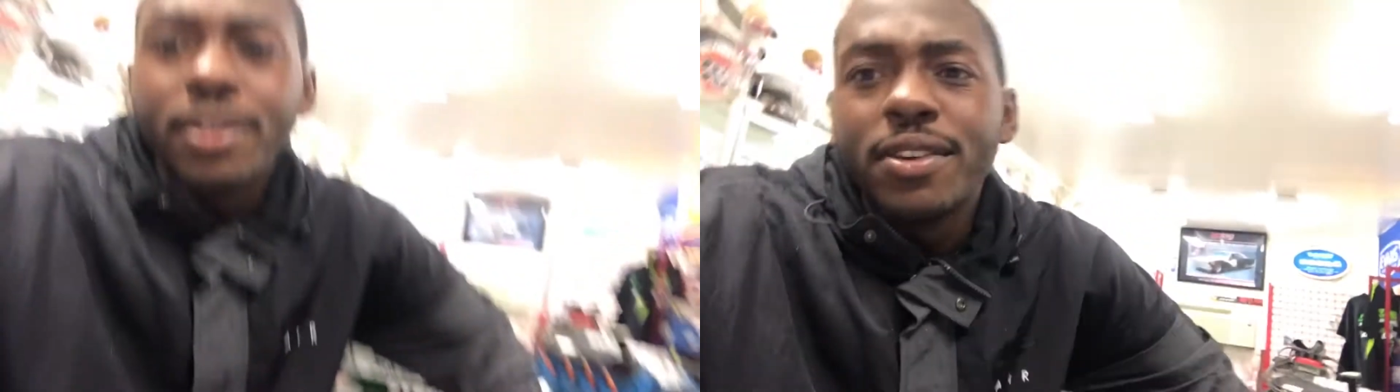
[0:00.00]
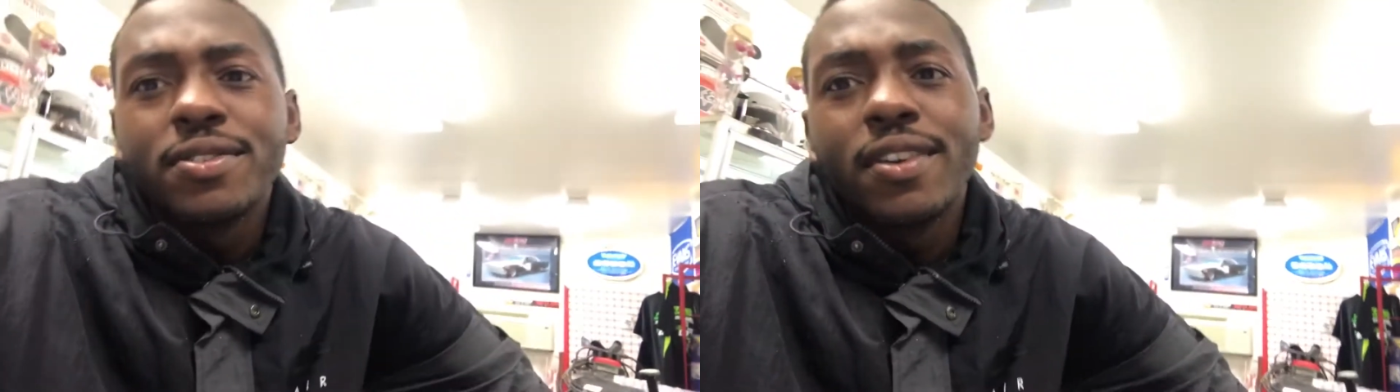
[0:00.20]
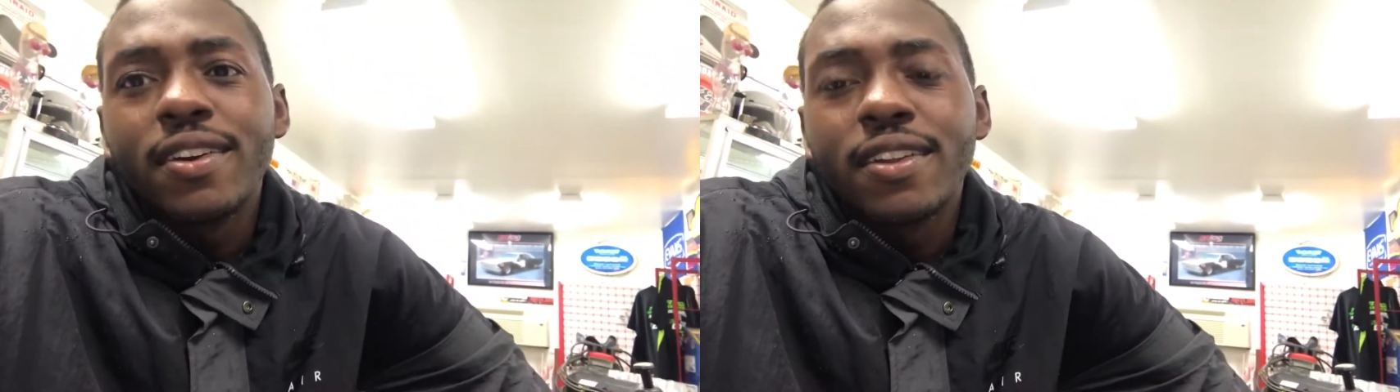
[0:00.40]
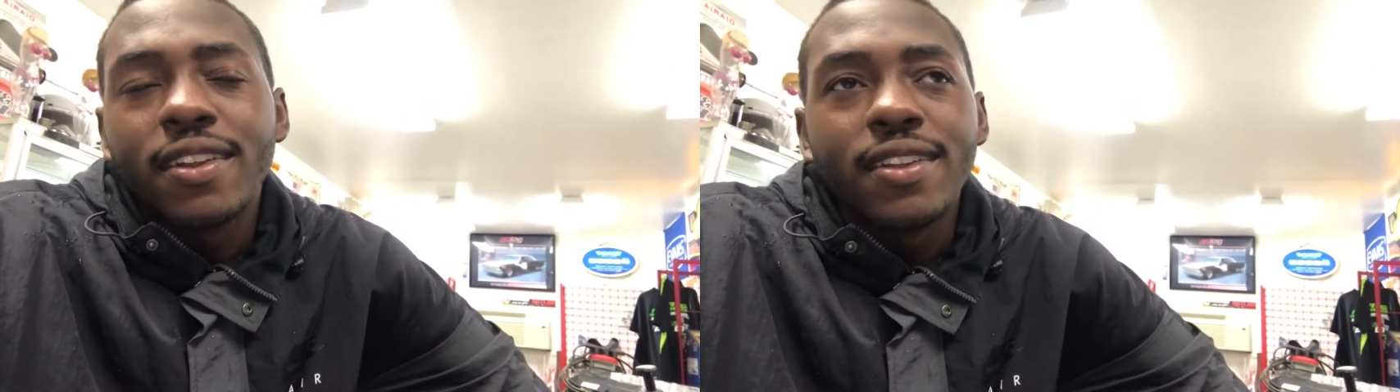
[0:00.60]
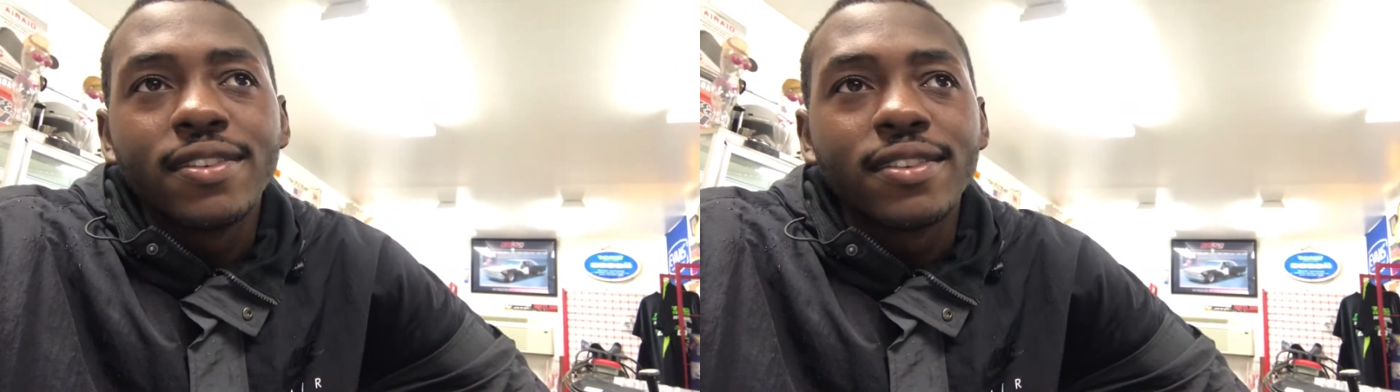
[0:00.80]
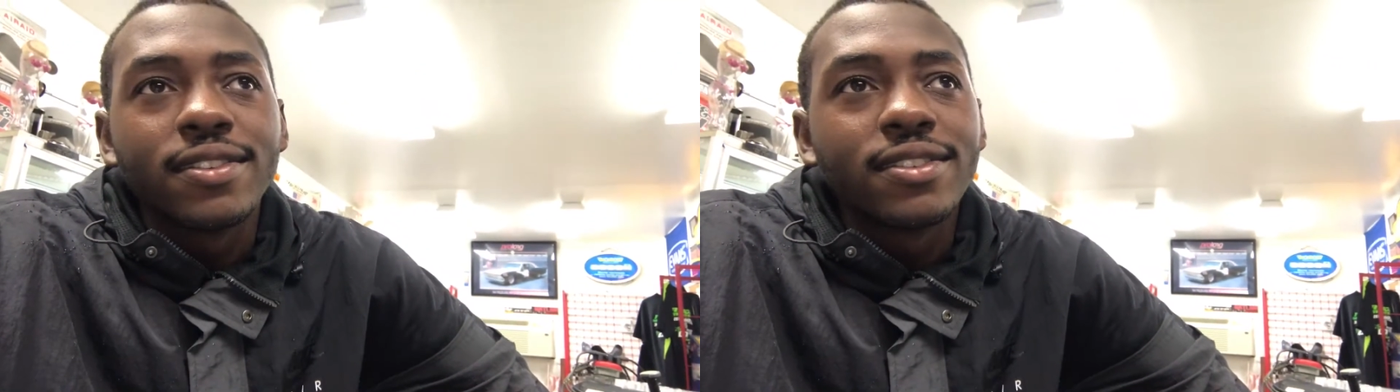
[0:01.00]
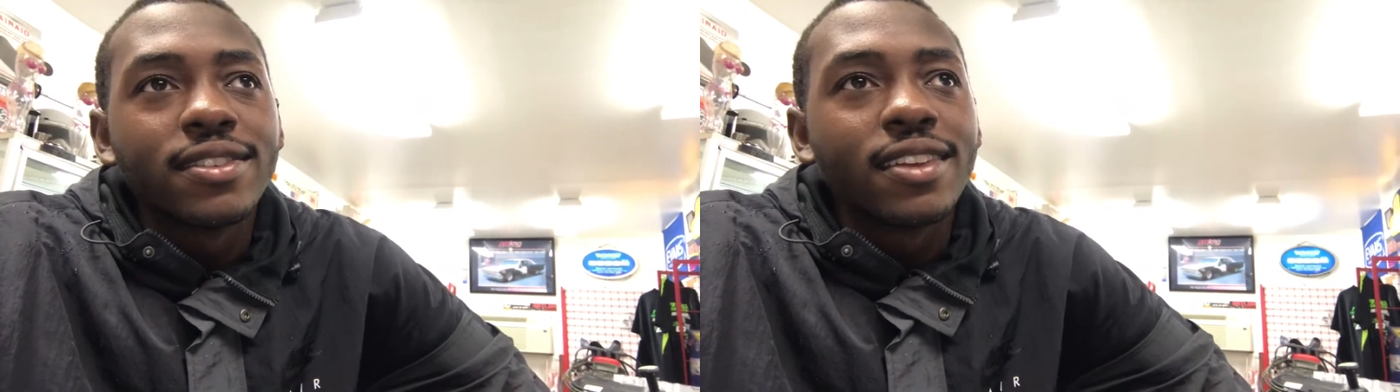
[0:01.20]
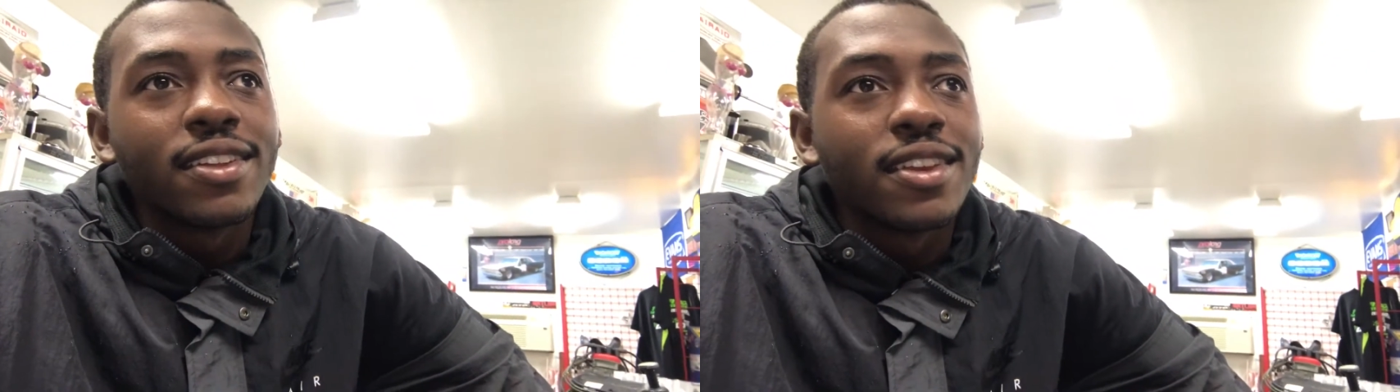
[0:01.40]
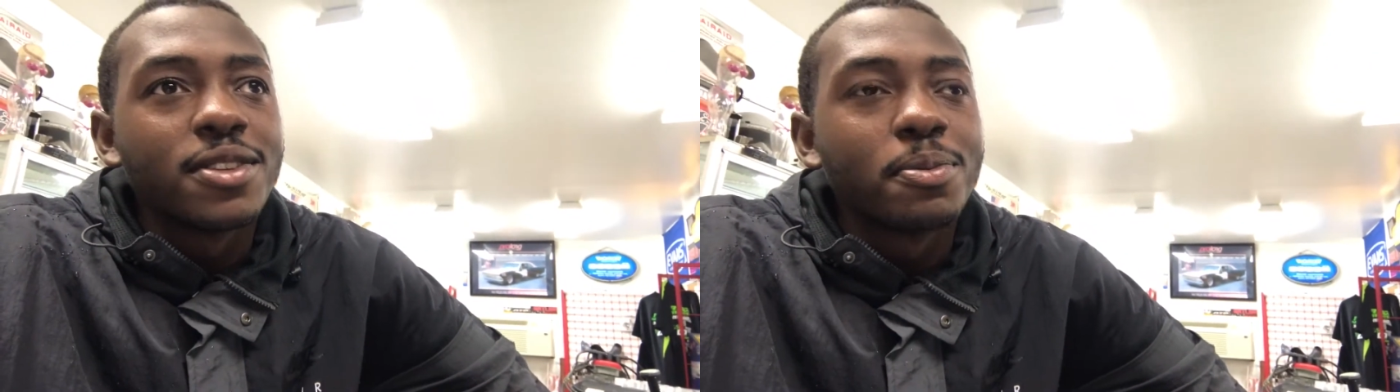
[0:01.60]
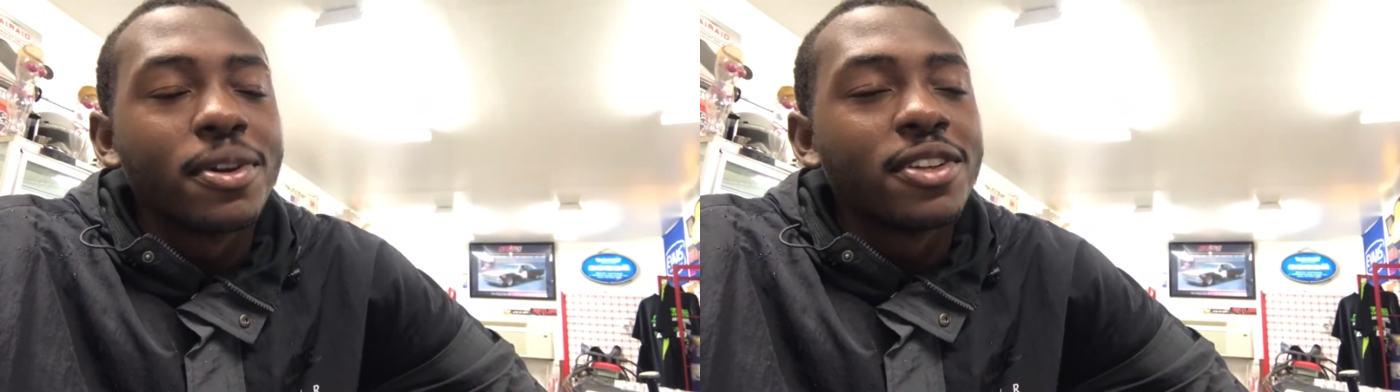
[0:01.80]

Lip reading: knee is on, and it's just it's